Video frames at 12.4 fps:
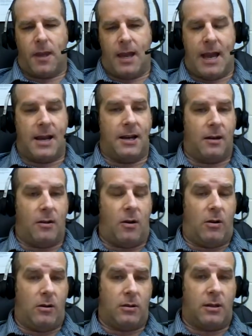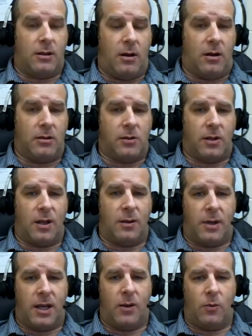it also can
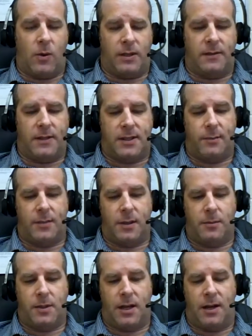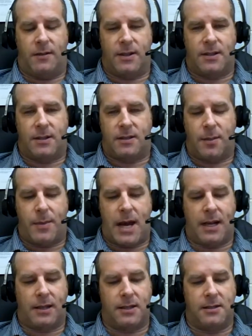be one of the symptoms of a
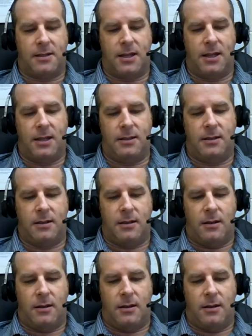systematic disease,